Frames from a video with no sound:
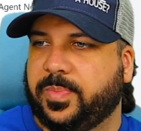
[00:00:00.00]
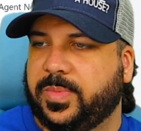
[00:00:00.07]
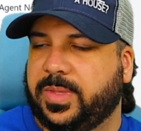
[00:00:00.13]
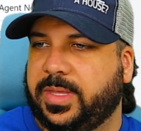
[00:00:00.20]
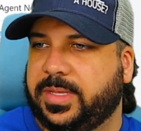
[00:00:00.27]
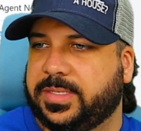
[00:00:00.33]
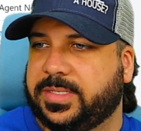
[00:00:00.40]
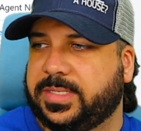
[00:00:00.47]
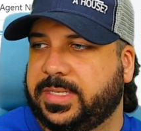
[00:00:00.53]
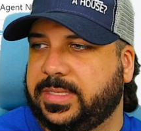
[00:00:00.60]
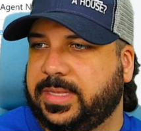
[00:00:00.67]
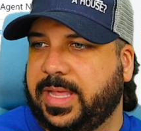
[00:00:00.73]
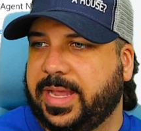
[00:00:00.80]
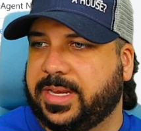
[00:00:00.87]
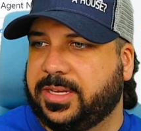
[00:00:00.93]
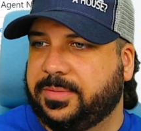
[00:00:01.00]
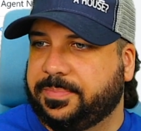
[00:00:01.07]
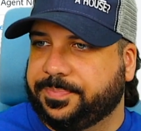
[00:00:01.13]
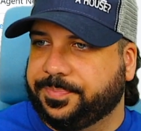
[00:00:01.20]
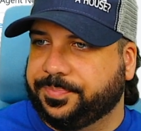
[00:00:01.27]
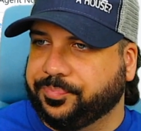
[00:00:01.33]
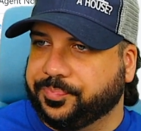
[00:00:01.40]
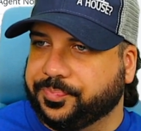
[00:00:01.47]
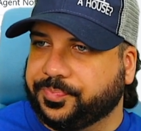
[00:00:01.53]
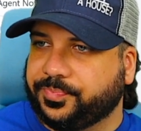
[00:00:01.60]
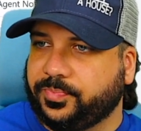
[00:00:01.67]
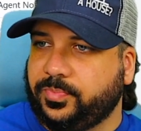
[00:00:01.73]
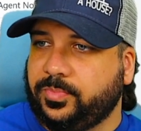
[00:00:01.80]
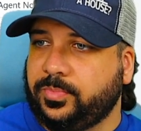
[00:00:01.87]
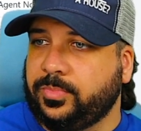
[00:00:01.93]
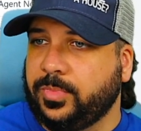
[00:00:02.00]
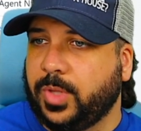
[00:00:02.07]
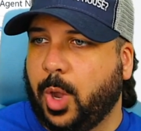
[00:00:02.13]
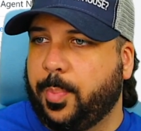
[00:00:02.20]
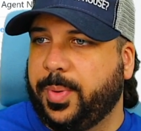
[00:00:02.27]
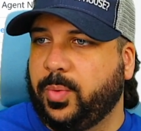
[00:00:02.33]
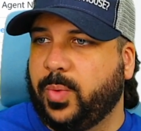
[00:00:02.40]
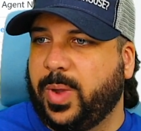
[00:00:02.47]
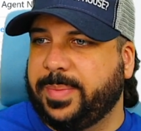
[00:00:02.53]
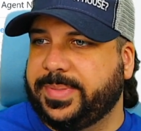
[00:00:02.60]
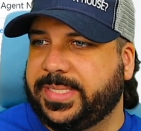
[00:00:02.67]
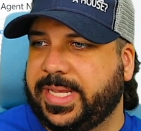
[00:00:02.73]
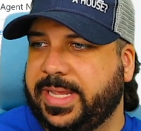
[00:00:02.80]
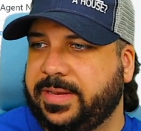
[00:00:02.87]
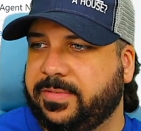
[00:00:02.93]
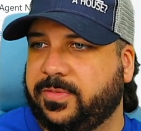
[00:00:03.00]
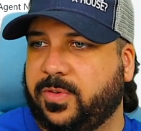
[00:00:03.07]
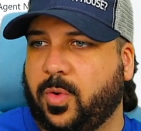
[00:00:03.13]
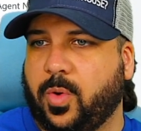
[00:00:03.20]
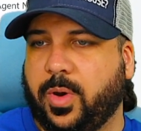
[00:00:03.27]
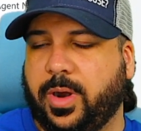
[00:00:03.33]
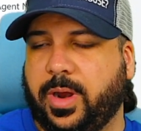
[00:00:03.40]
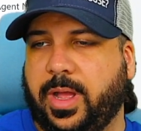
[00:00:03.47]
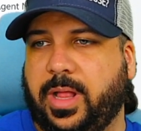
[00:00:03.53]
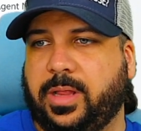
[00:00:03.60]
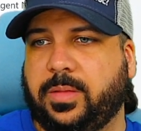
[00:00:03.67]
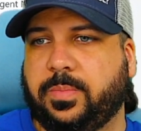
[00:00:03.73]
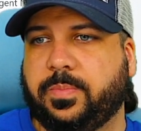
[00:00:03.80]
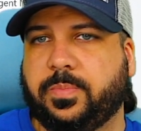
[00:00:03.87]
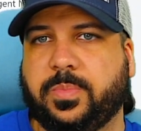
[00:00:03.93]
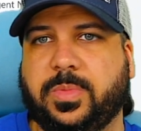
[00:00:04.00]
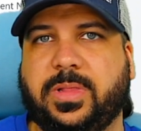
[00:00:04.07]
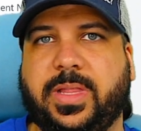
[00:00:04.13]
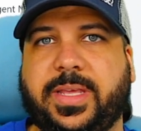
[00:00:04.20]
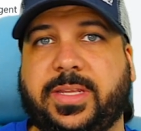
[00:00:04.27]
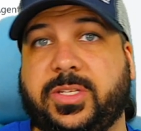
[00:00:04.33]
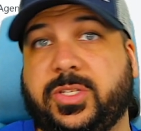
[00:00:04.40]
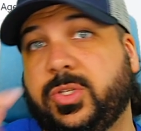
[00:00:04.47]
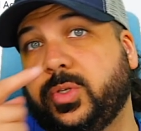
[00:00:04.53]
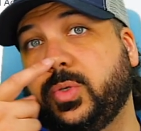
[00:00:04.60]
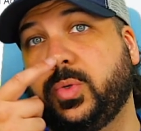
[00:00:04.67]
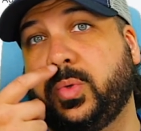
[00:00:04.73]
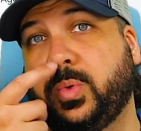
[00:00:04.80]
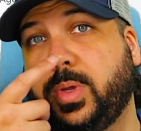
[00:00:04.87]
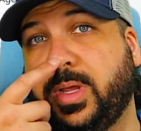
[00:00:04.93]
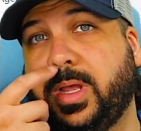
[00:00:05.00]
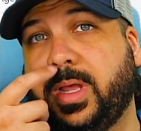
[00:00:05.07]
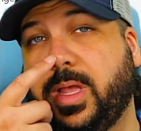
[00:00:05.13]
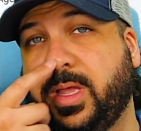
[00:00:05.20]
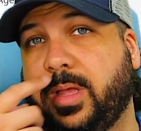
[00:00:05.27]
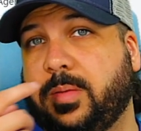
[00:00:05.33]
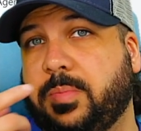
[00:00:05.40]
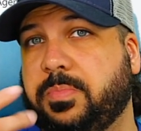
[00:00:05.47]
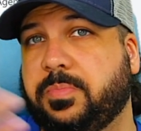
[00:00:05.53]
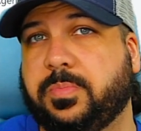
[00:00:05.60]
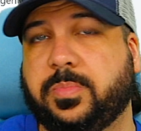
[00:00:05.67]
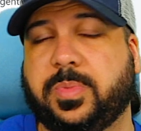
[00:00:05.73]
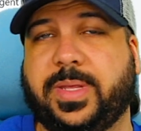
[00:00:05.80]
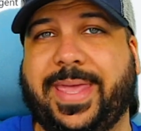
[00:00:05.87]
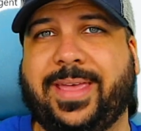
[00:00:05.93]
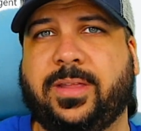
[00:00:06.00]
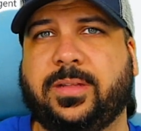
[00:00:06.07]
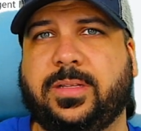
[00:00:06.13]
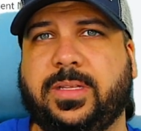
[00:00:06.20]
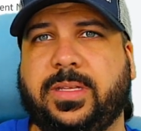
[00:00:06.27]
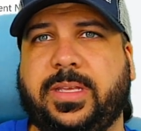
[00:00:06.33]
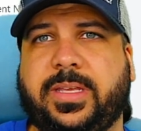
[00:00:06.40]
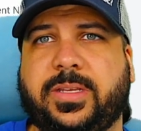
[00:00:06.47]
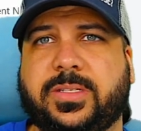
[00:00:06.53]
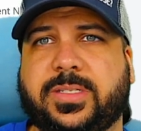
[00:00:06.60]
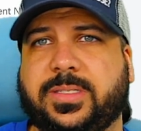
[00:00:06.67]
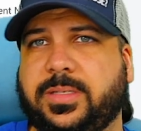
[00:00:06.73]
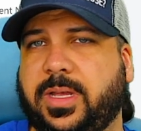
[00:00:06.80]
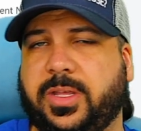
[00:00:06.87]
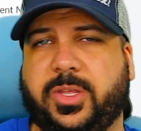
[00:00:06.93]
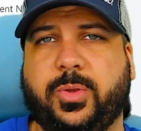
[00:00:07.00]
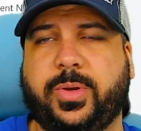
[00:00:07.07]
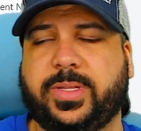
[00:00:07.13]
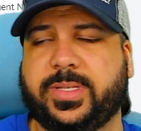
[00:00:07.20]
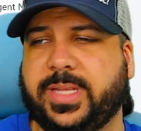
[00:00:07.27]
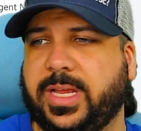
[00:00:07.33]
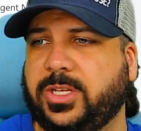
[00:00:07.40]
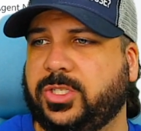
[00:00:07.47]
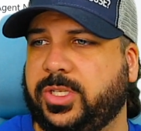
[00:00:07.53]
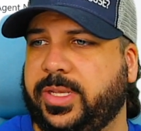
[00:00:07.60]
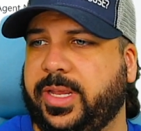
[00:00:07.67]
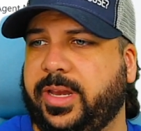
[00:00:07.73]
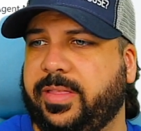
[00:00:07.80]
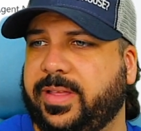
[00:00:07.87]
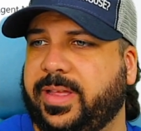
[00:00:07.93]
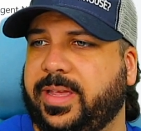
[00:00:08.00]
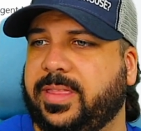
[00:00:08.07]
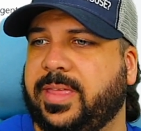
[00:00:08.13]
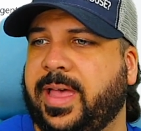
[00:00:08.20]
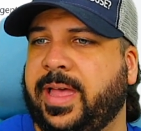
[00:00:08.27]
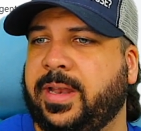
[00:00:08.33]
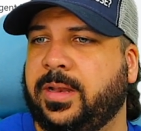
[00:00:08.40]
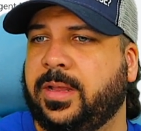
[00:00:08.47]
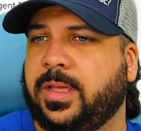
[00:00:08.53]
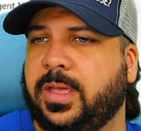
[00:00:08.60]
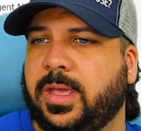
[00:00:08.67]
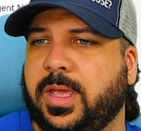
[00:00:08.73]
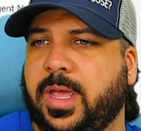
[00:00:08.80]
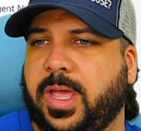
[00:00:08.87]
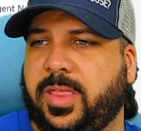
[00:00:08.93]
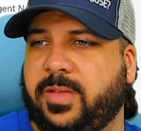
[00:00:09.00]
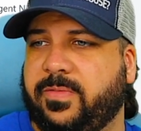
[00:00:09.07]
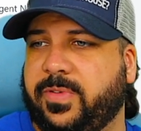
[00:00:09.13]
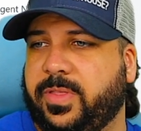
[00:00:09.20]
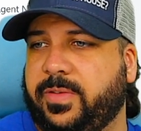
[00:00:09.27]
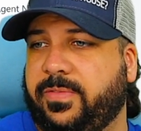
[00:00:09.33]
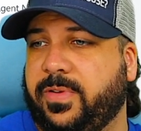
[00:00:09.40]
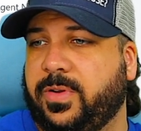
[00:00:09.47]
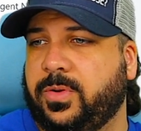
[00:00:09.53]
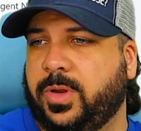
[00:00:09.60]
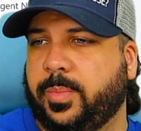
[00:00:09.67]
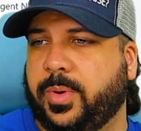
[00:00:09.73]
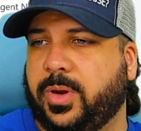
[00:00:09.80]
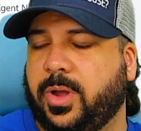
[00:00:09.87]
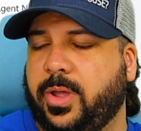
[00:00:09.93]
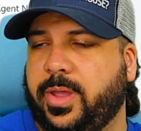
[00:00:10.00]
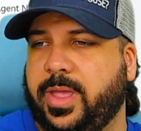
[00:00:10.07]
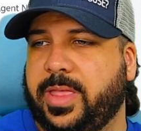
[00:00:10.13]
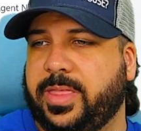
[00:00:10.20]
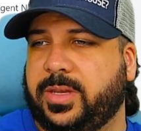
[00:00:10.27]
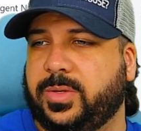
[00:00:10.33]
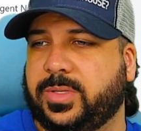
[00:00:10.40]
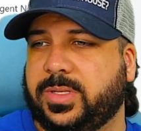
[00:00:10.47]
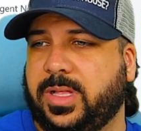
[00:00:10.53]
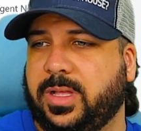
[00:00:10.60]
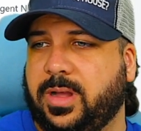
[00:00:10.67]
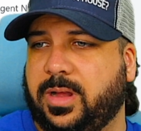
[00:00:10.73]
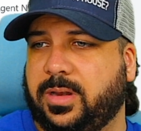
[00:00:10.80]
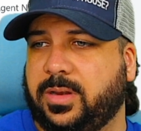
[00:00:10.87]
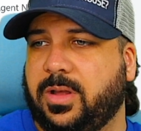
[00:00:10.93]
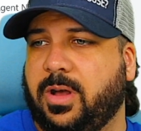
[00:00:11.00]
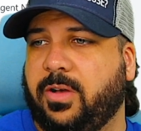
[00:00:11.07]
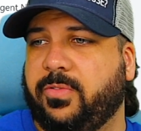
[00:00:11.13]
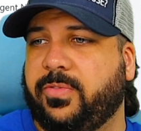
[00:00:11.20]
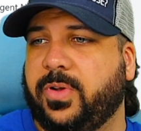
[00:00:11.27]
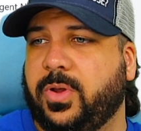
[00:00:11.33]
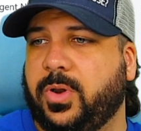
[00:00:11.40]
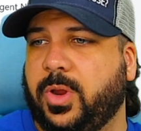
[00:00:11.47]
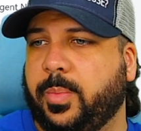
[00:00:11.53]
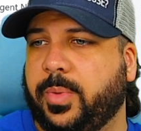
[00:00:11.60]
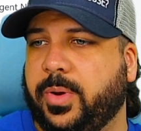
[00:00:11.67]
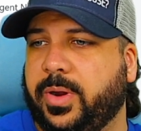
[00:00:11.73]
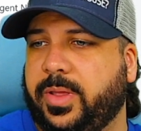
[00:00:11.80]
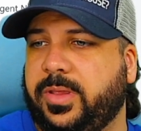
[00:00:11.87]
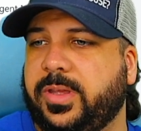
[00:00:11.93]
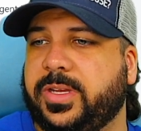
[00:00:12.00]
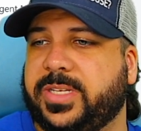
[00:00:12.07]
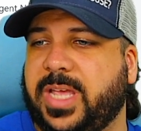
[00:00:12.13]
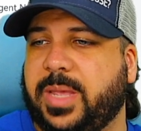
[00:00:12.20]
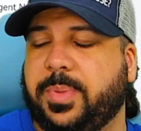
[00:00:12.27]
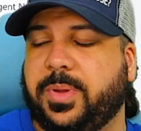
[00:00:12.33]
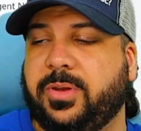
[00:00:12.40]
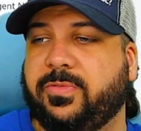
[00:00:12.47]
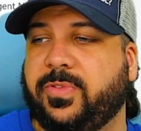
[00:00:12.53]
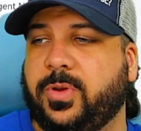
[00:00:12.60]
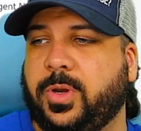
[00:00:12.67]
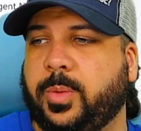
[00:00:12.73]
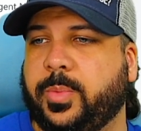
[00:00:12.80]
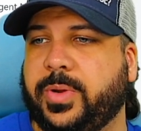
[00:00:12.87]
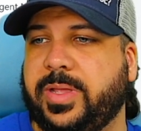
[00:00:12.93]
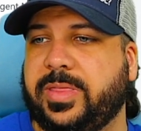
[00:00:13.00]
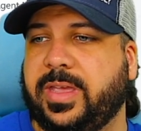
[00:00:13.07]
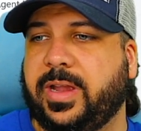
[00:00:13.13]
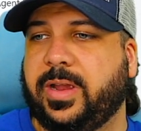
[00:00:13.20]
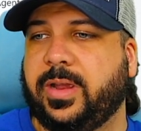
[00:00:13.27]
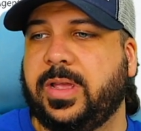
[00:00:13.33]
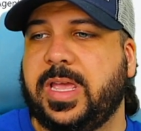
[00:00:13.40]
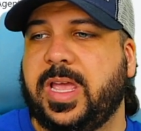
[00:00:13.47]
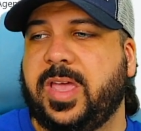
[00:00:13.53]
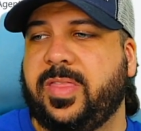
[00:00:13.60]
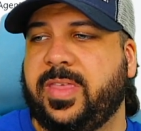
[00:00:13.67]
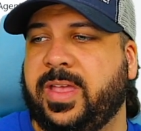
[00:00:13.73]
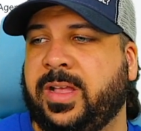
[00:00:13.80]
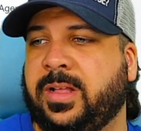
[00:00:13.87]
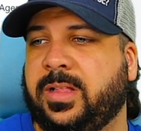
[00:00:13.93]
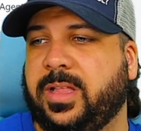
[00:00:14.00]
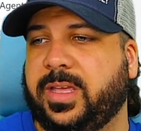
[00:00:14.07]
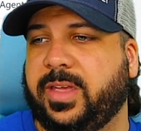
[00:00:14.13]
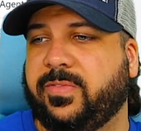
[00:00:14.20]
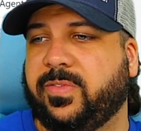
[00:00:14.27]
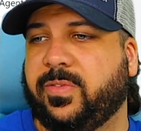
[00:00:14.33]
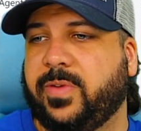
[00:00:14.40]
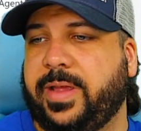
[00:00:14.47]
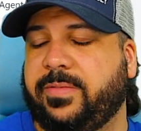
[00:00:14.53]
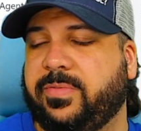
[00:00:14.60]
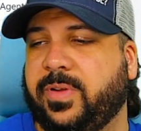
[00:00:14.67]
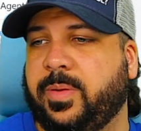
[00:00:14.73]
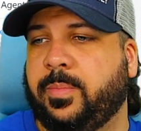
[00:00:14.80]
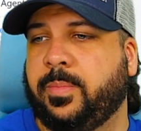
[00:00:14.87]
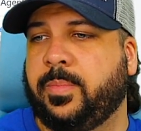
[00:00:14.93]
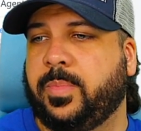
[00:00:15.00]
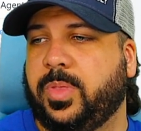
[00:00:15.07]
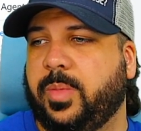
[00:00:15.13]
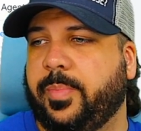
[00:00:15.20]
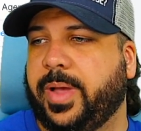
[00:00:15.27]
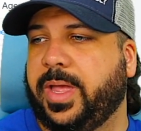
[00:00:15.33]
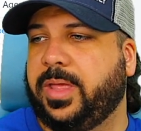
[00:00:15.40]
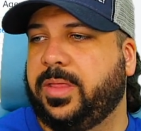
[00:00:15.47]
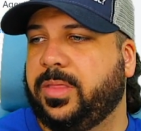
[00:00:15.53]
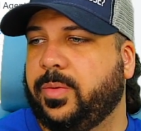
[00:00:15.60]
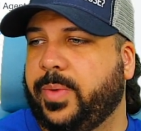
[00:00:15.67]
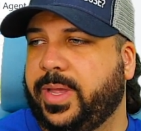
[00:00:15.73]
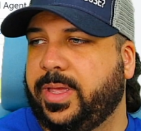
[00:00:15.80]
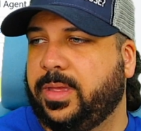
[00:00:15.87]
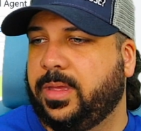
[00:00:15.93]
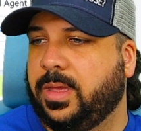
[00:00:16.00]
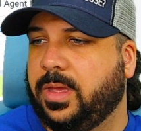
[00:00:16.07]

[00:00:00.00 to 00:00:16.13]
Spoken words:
is select open website for a link to Calendly, Acuity scheduling, anything like that. And then for the phone number, all you have to do is click on call phone number, and you can type in your phone number right there, and they can click it right from the button. The way,